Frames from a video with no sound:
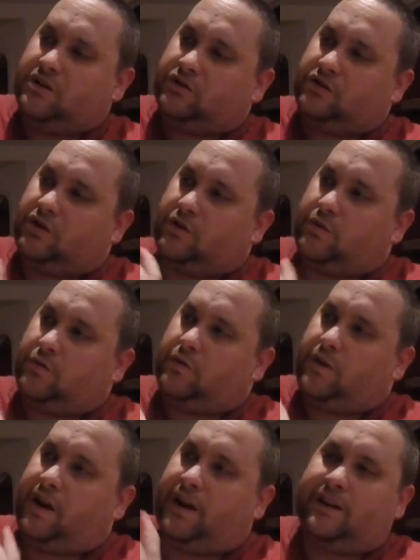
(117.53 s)
So,
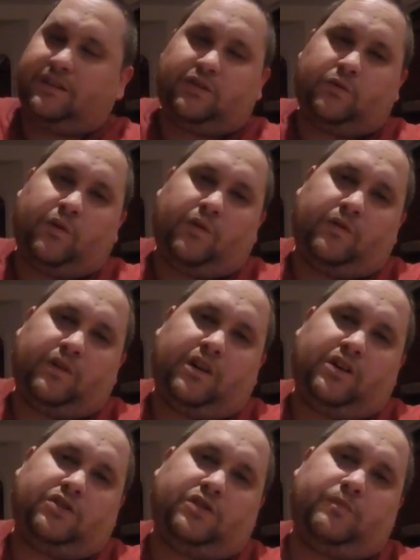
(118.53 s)
and it's a
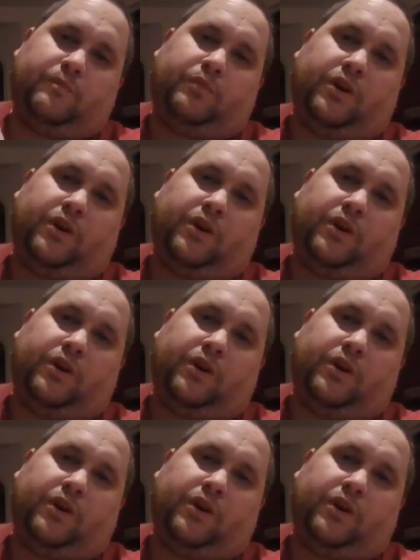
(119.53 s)
1/100,